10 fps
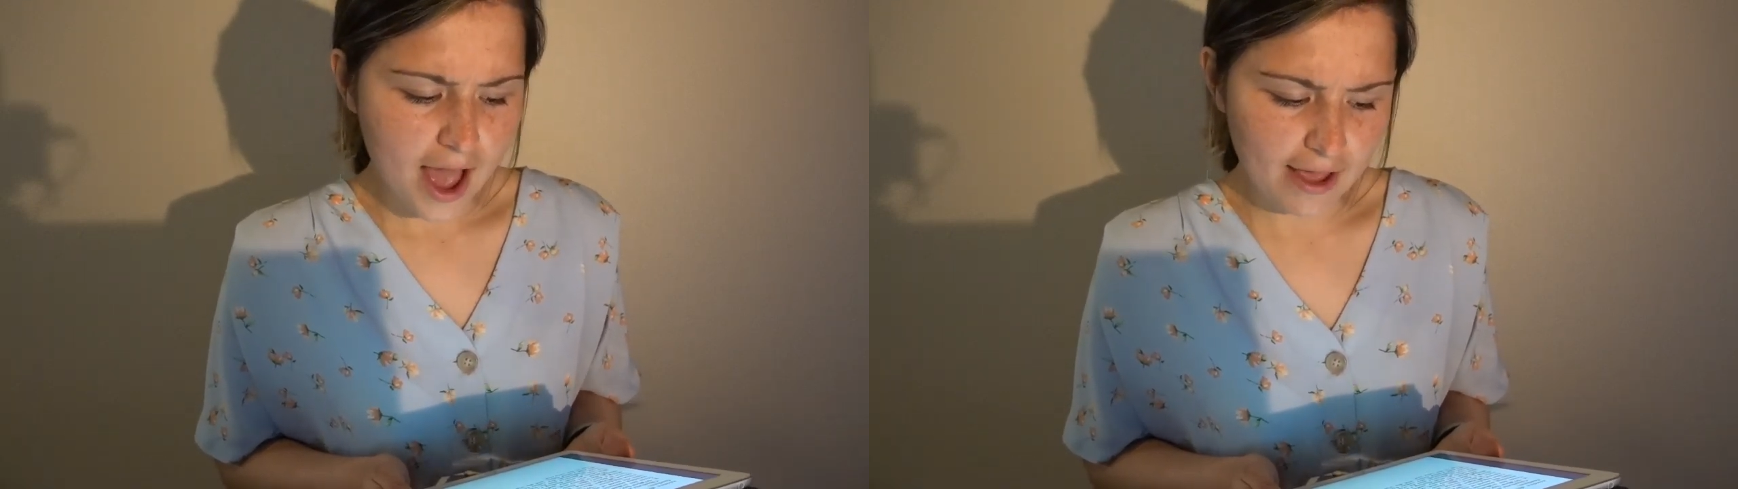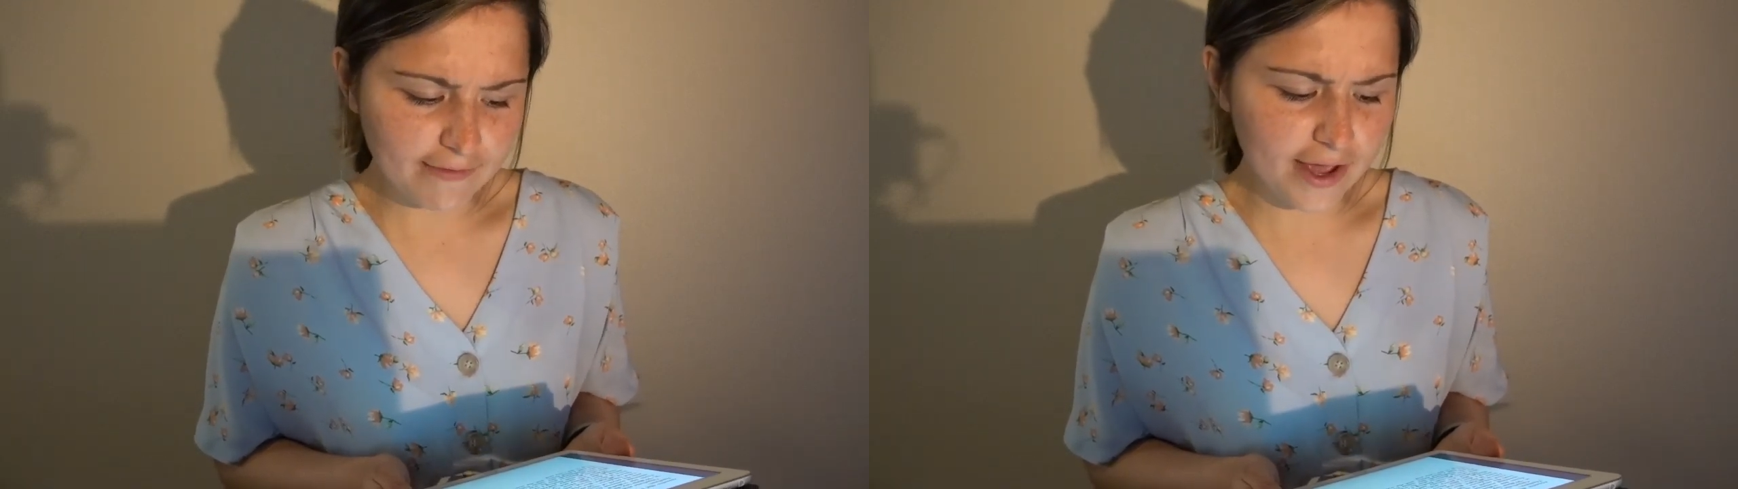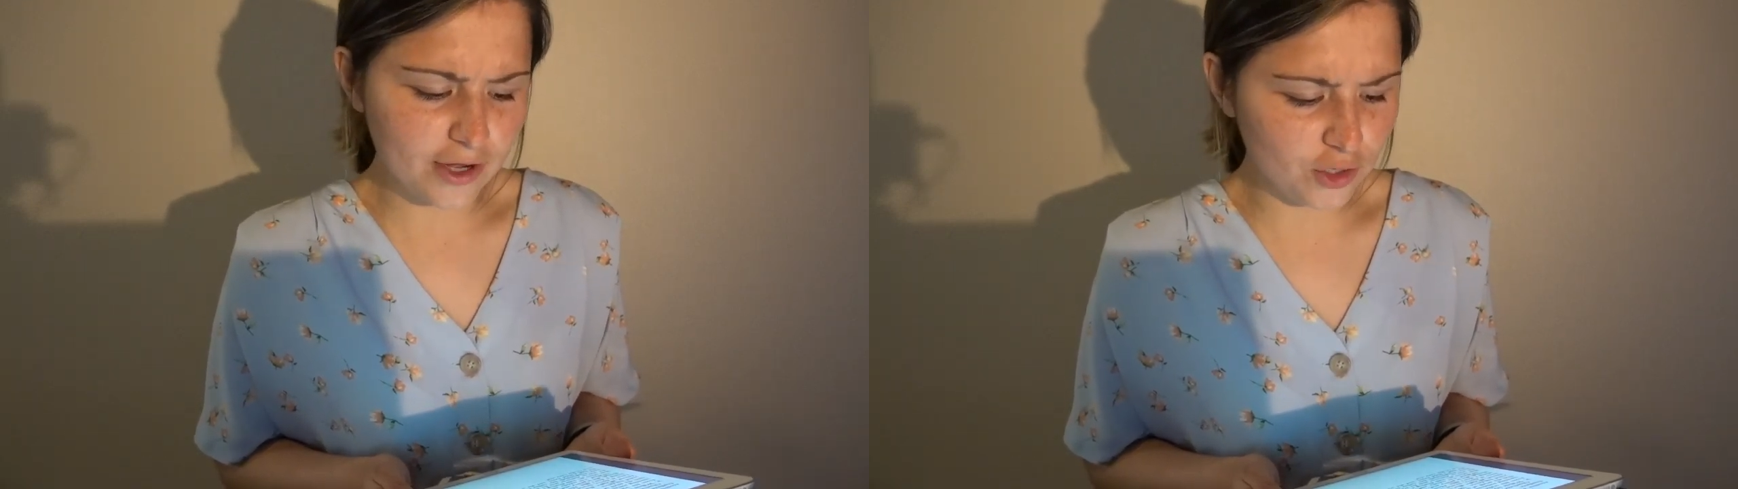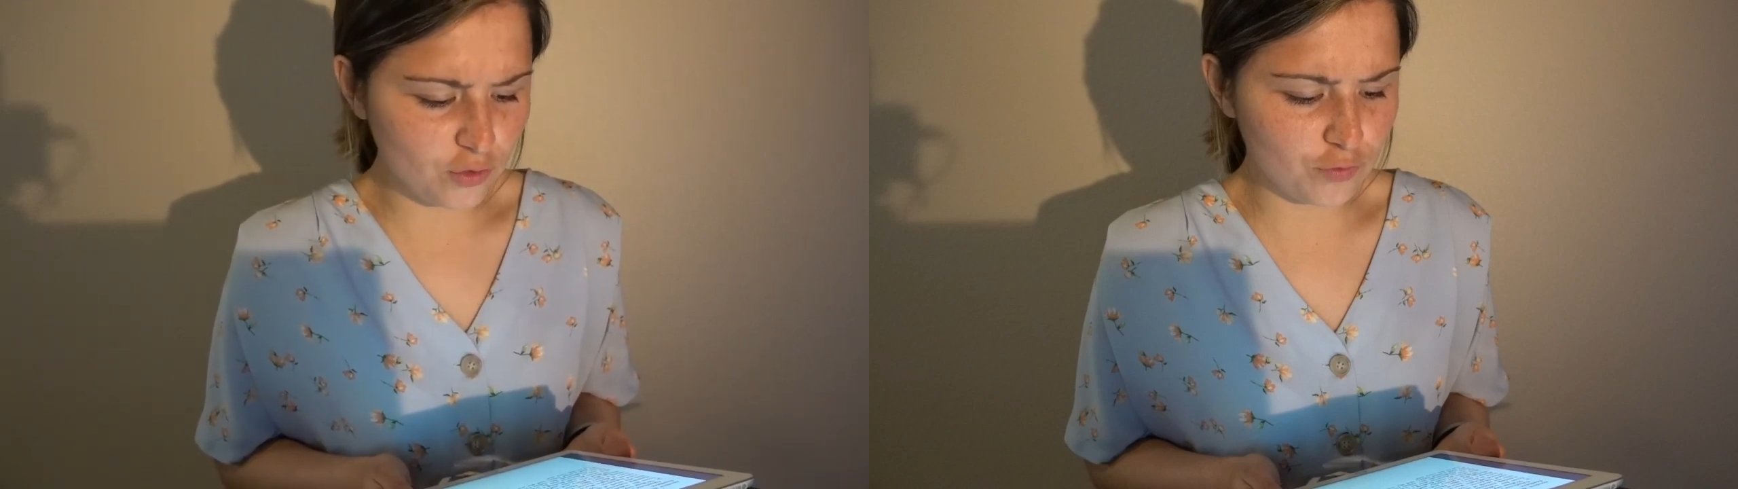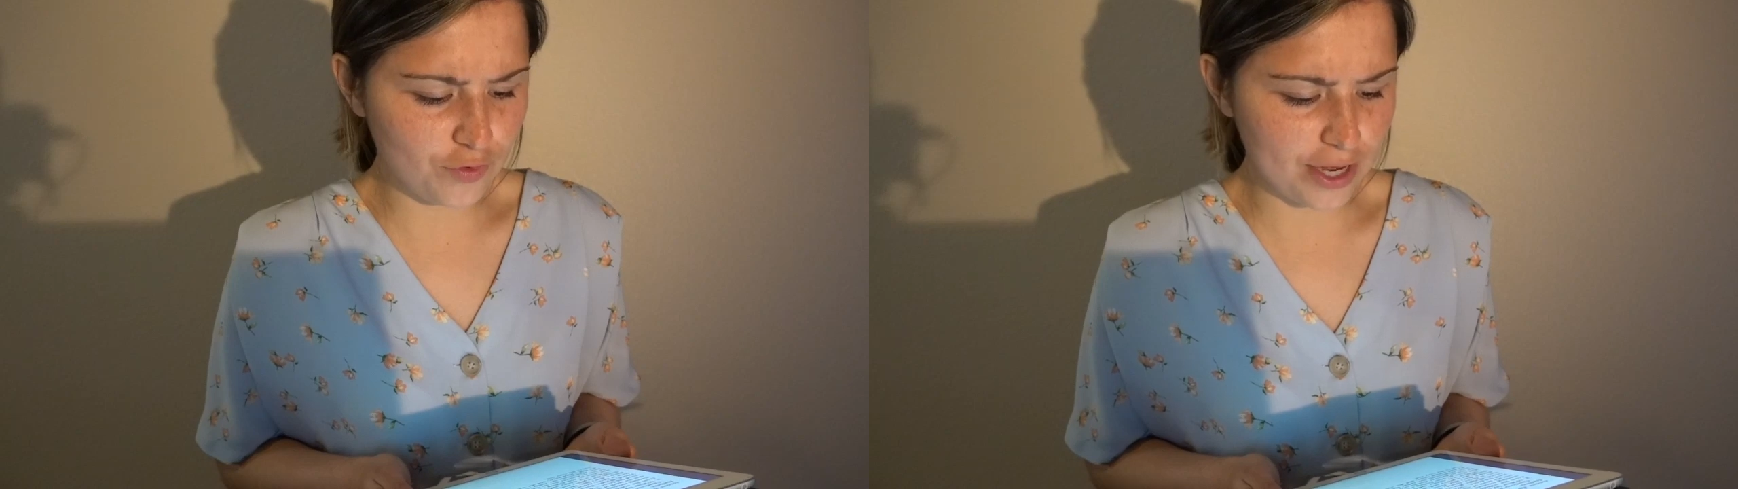I've got a
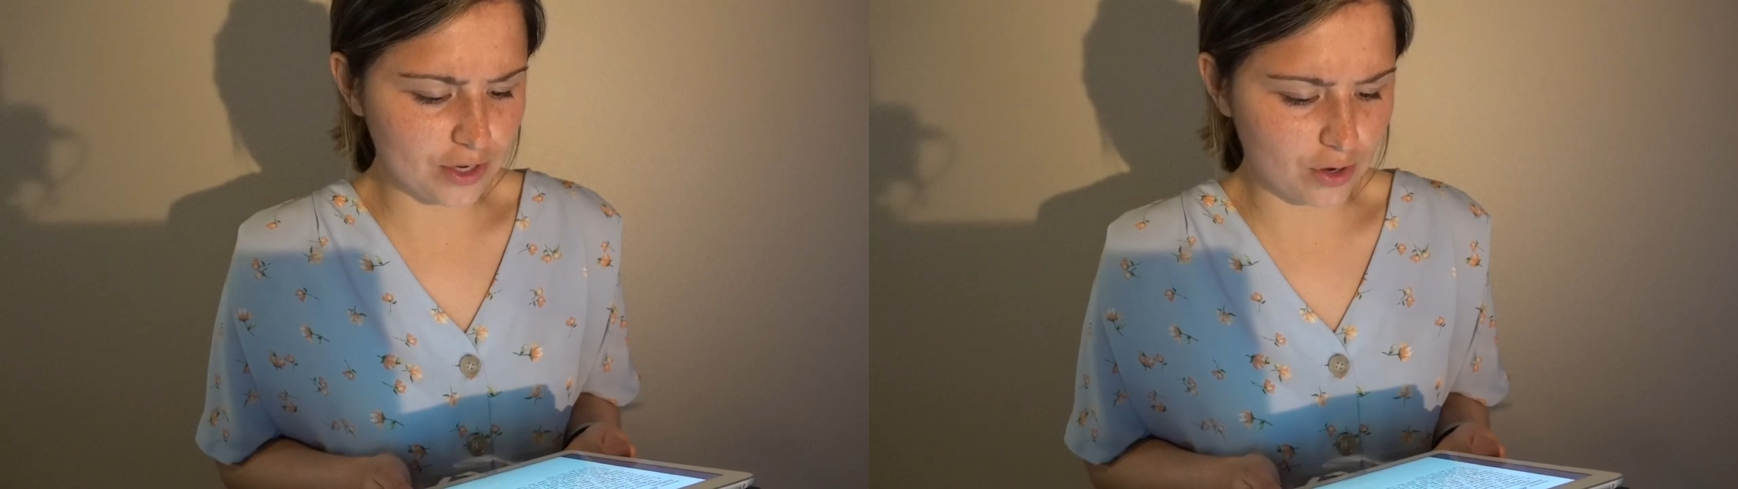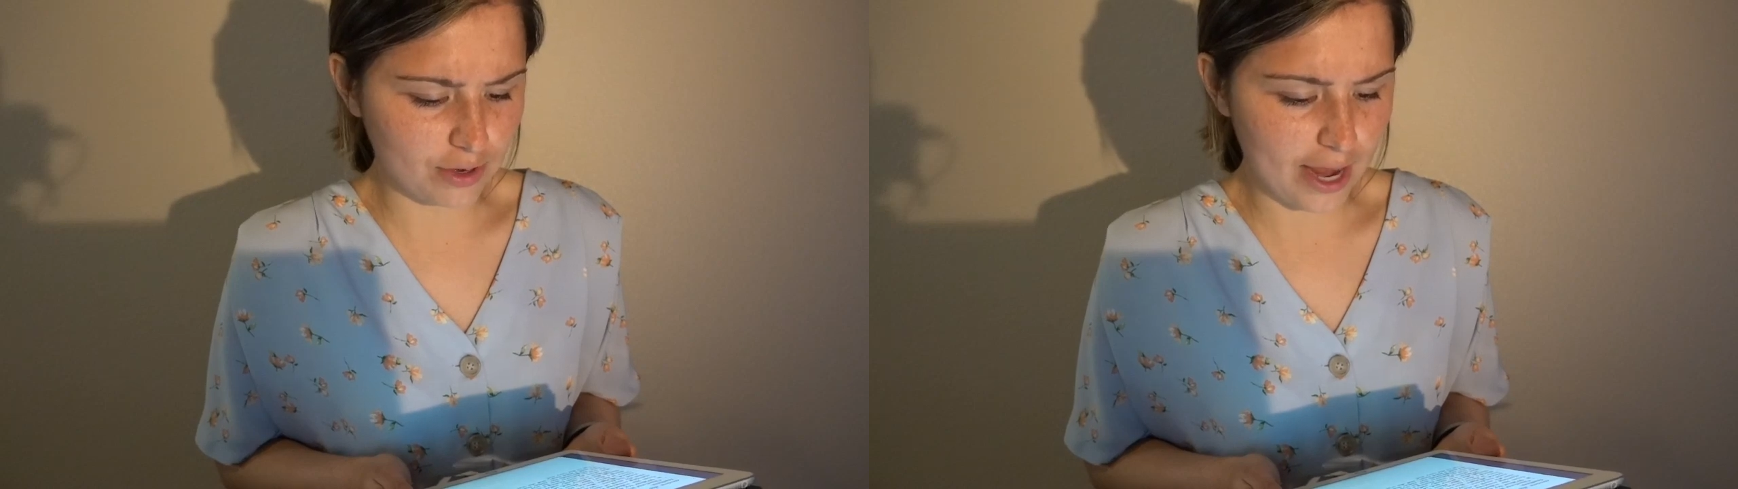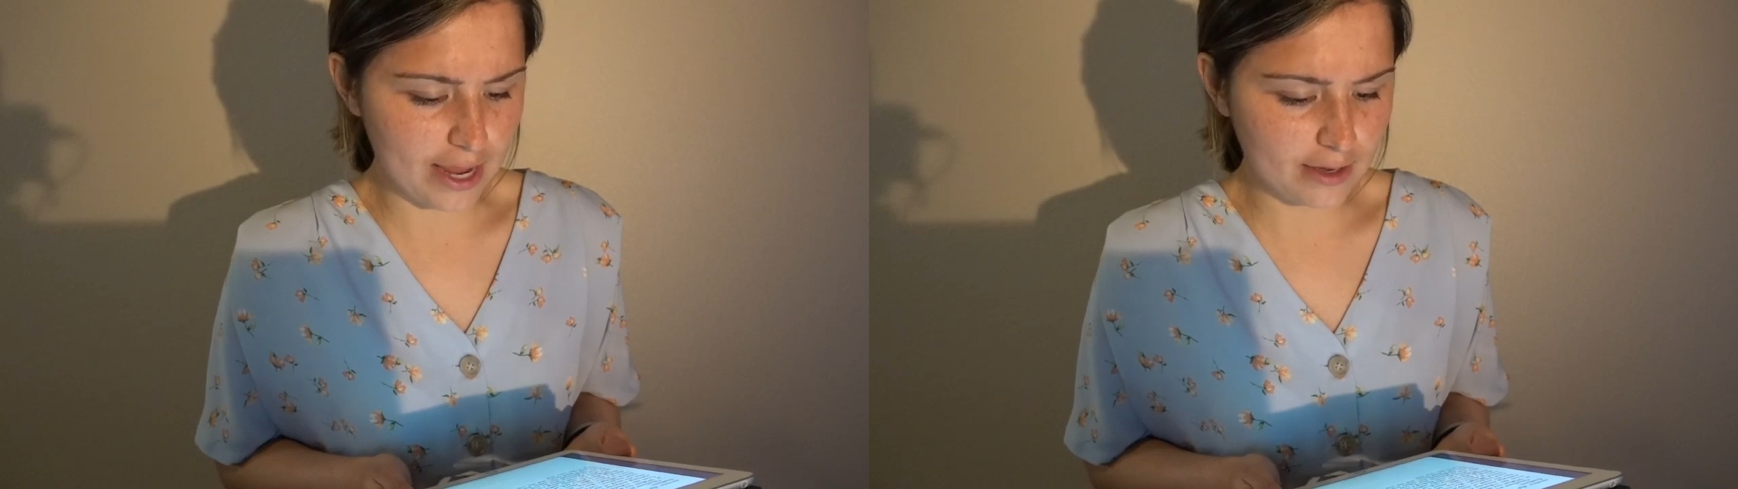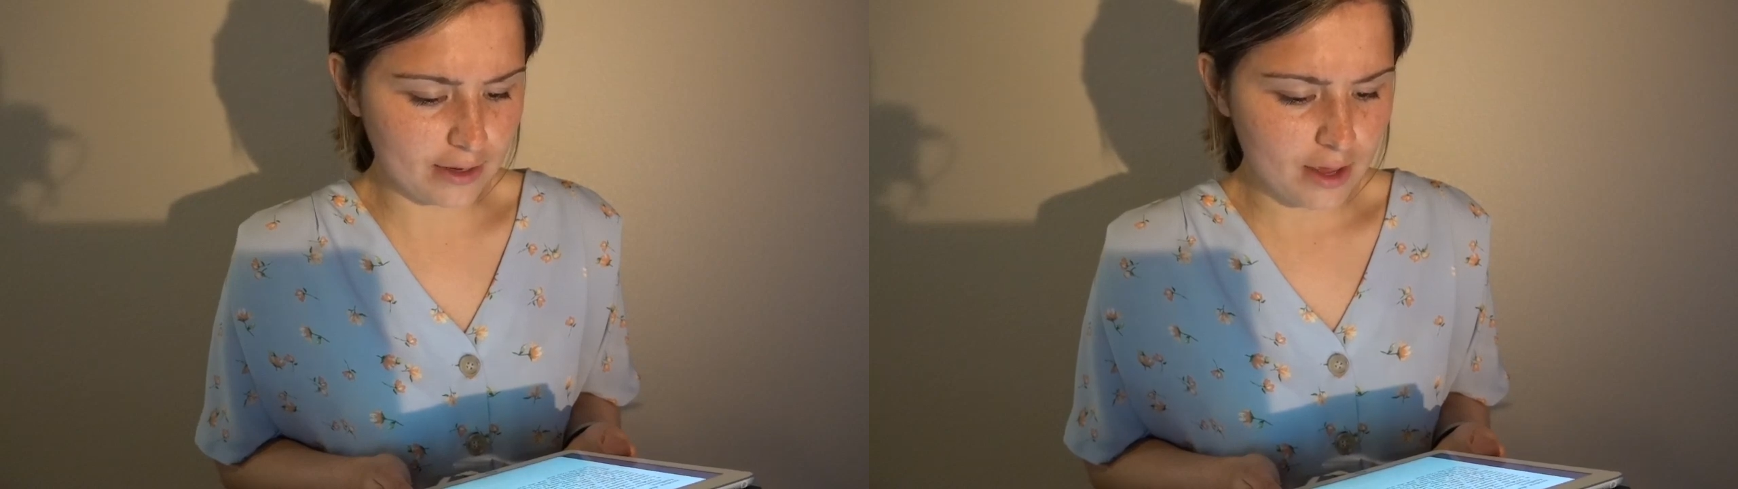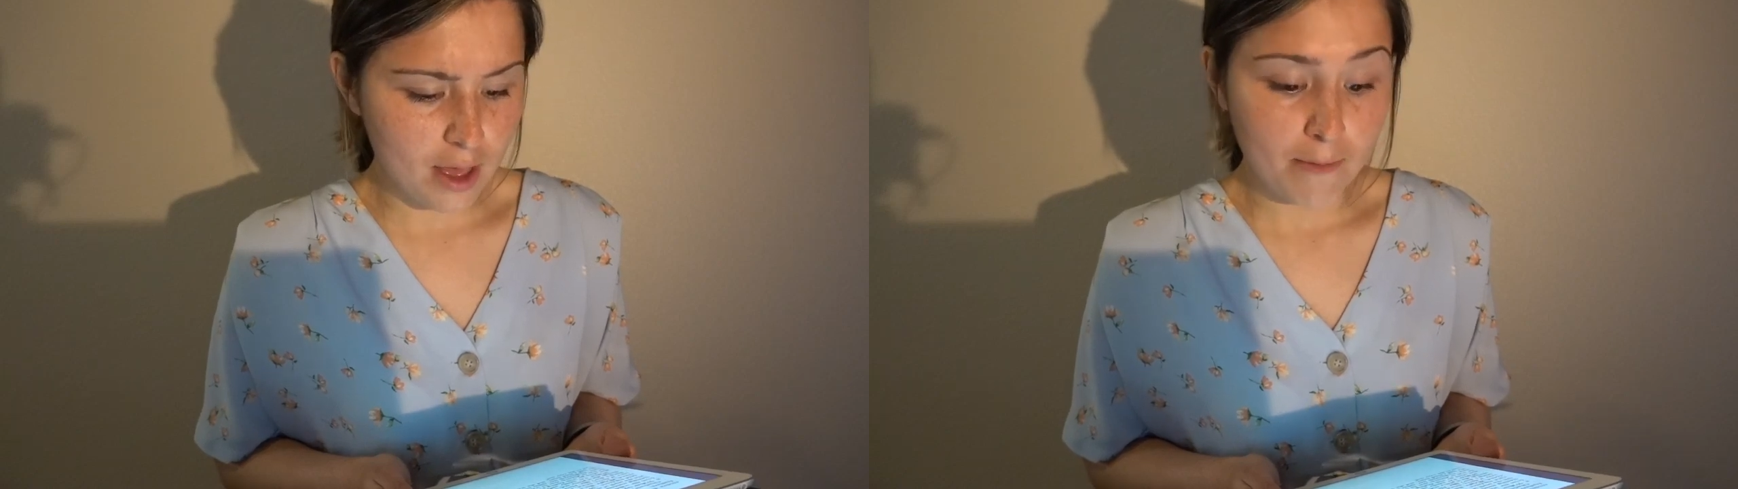new friend, all right.